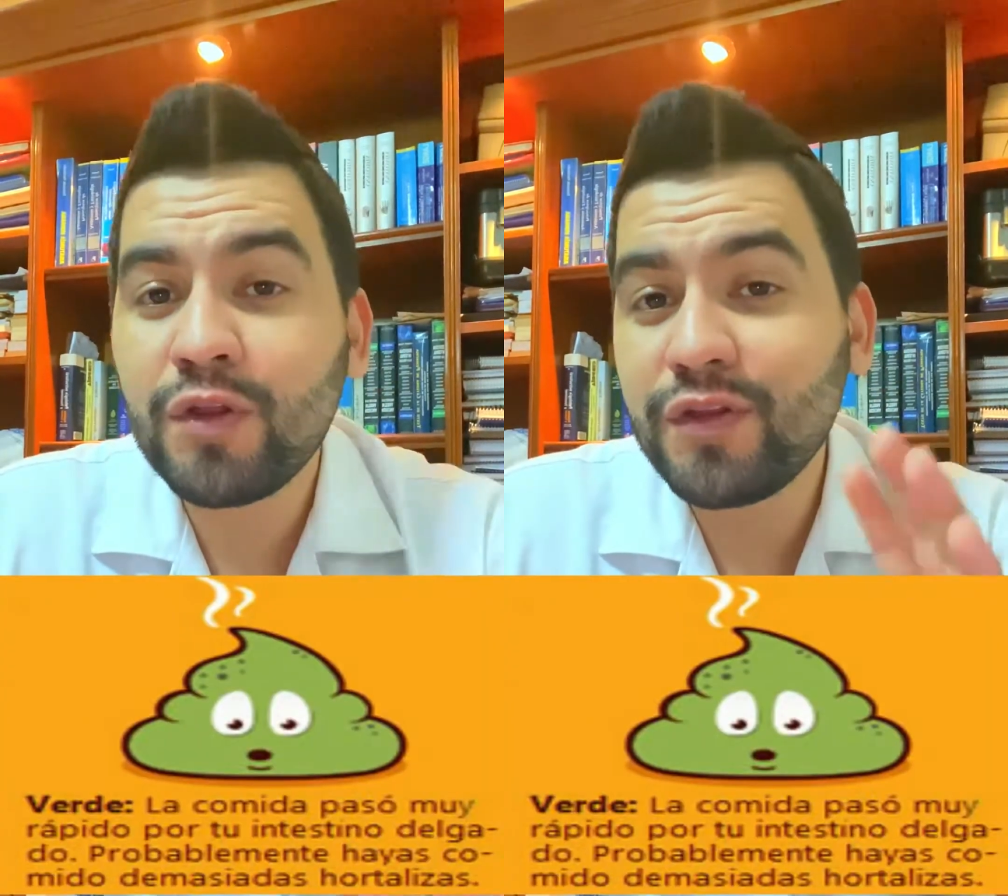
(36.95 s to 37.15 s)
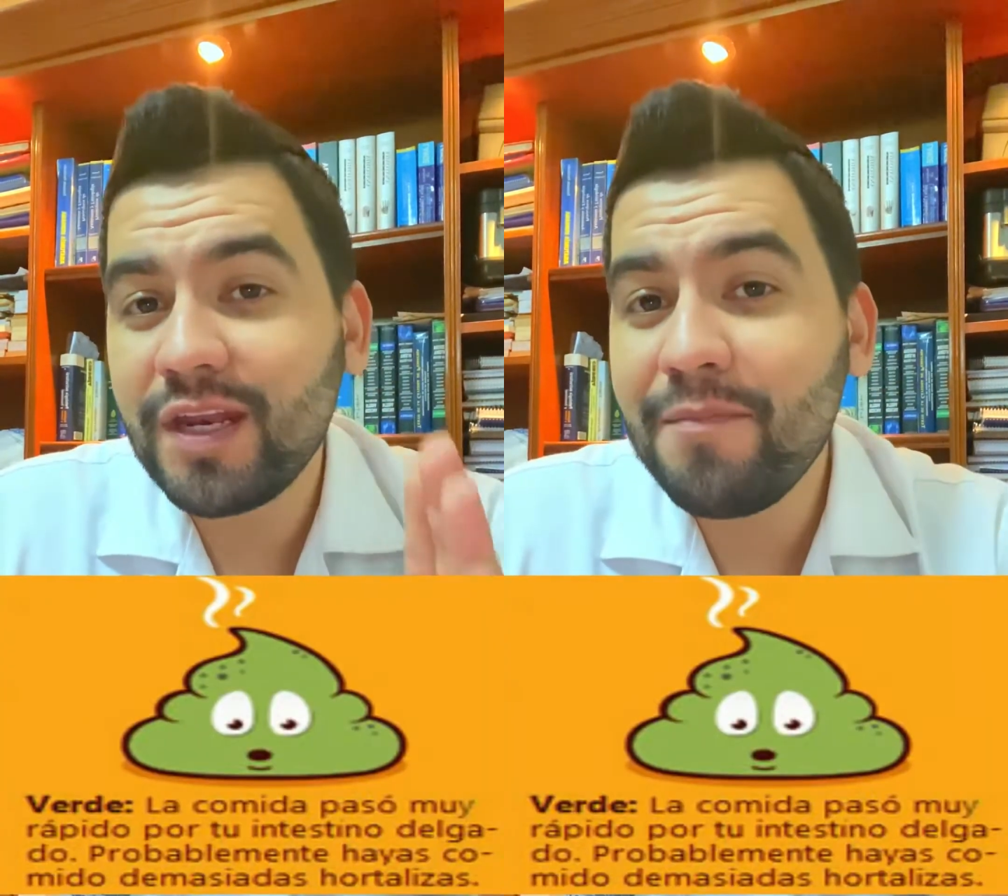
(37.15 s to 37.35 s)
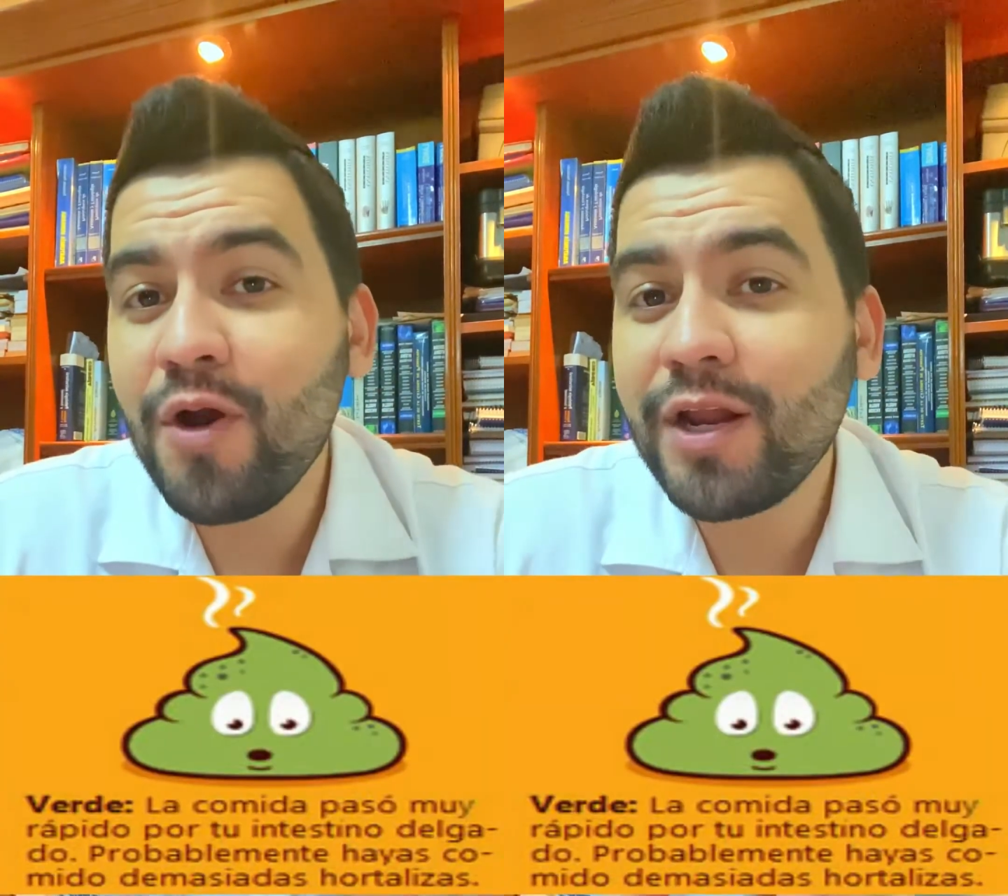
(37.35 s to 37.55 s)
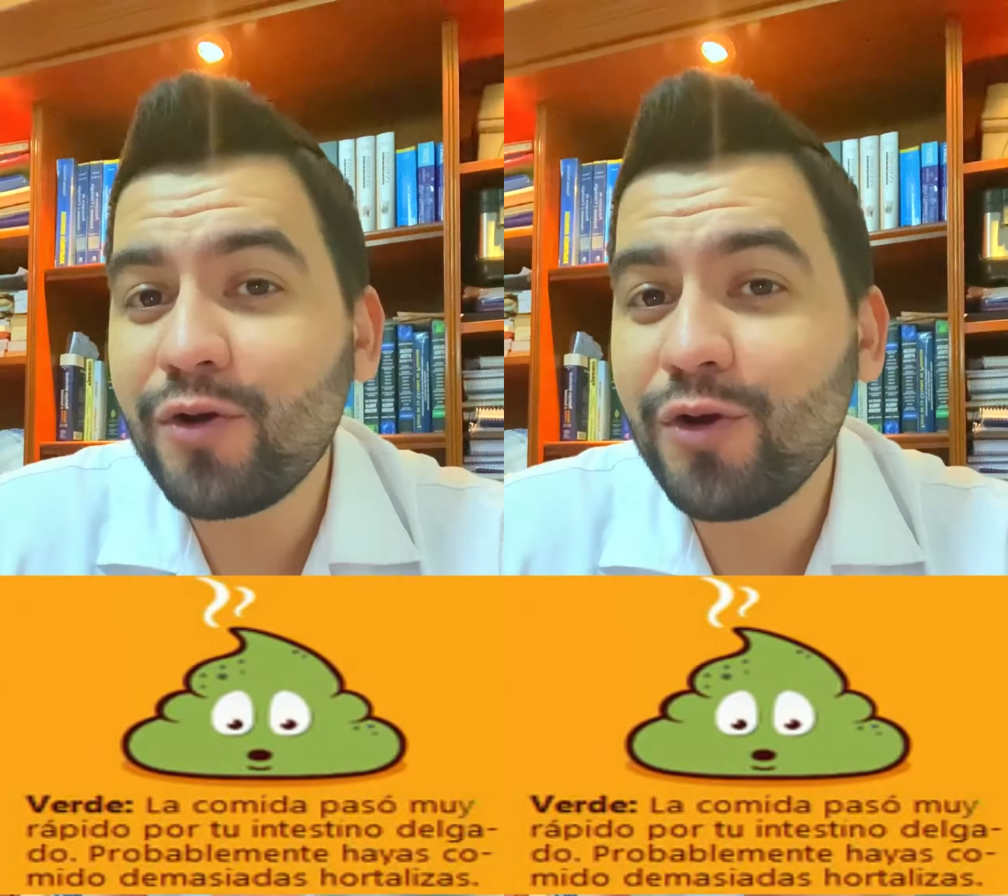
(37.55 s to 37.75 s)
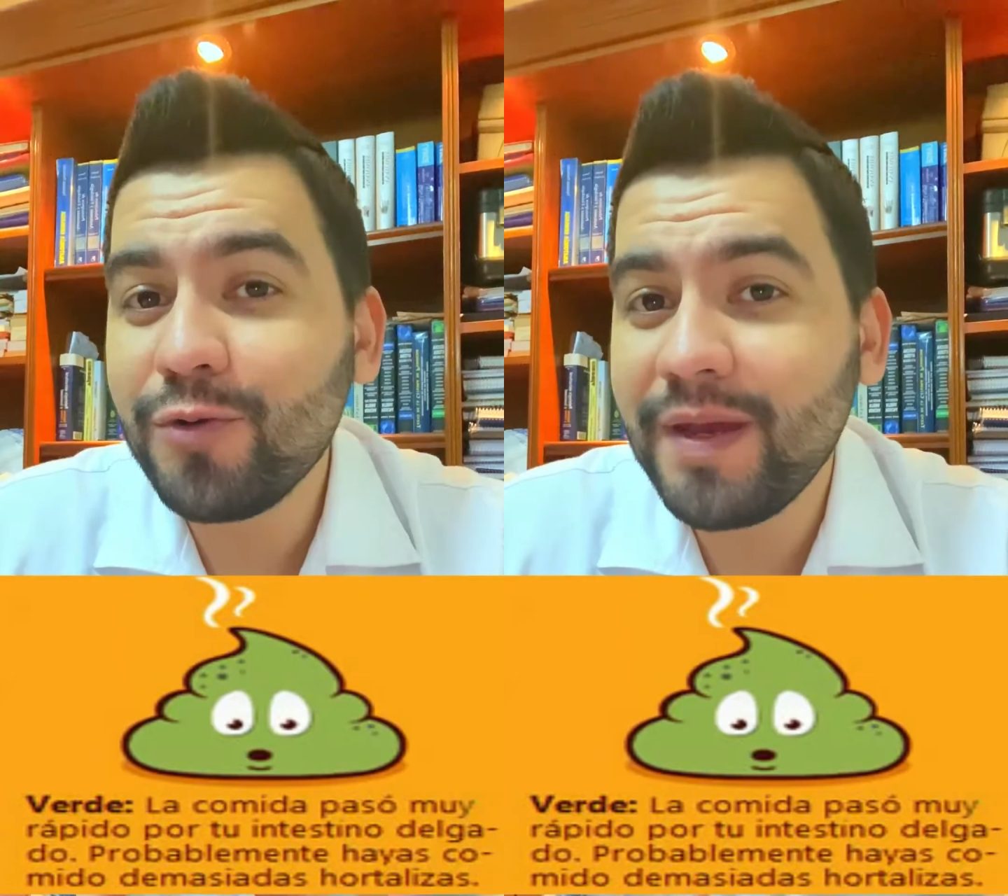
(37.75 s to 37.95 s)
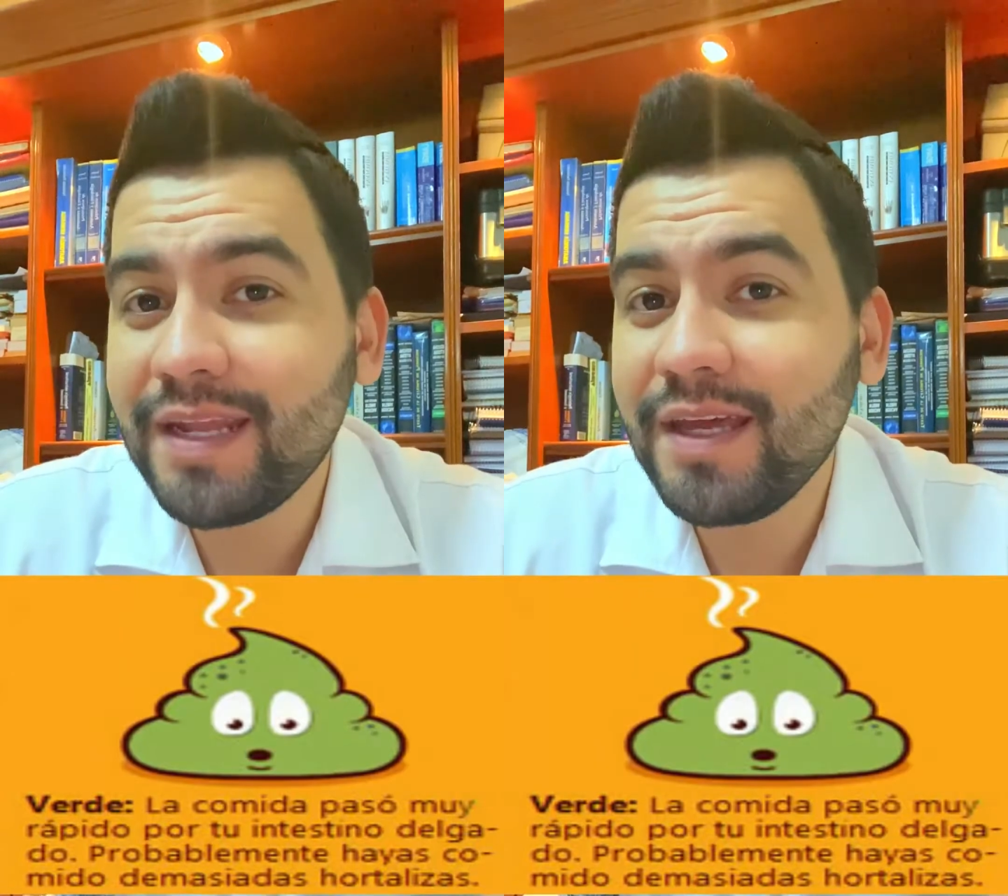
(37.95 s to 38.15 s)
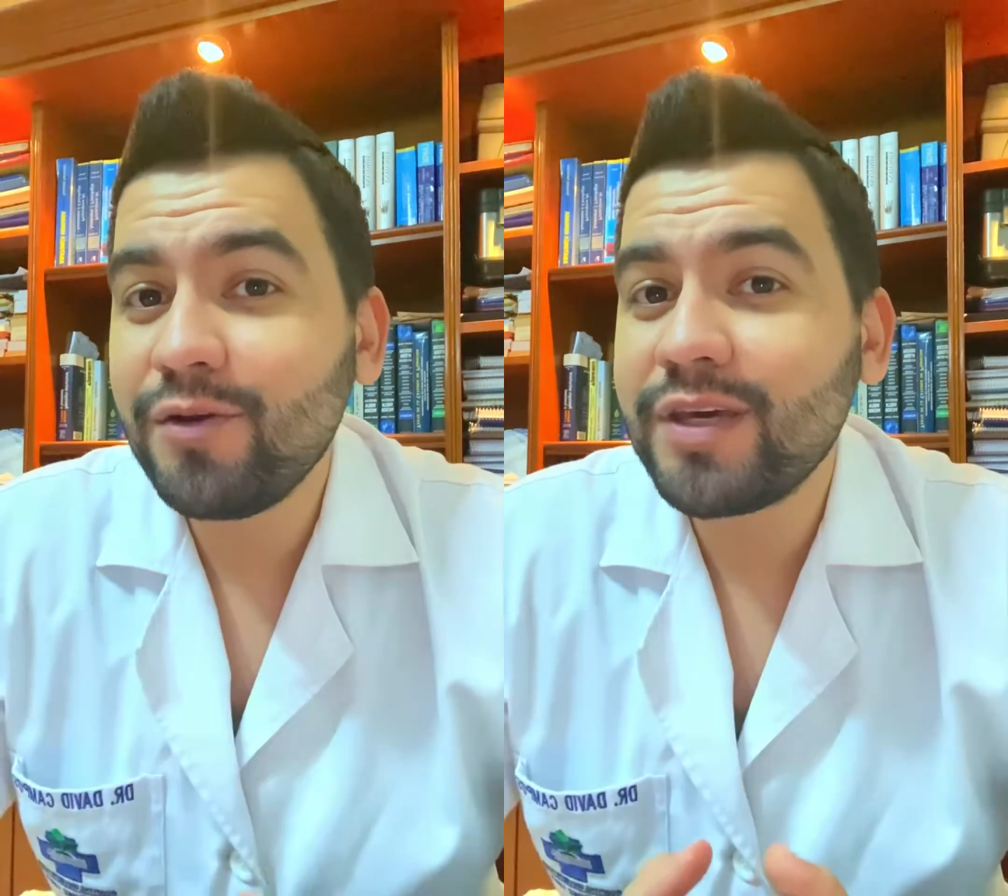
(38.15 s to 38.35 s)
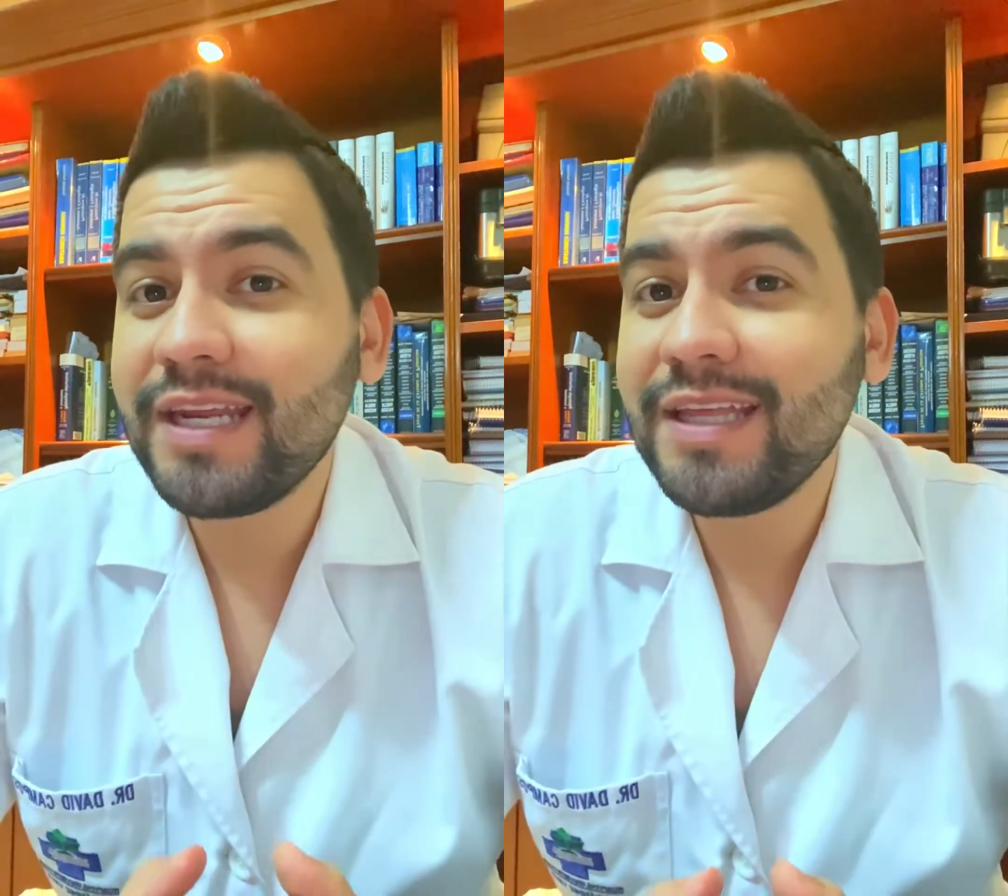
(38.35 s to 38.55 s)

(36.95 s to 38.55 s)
When we see green color,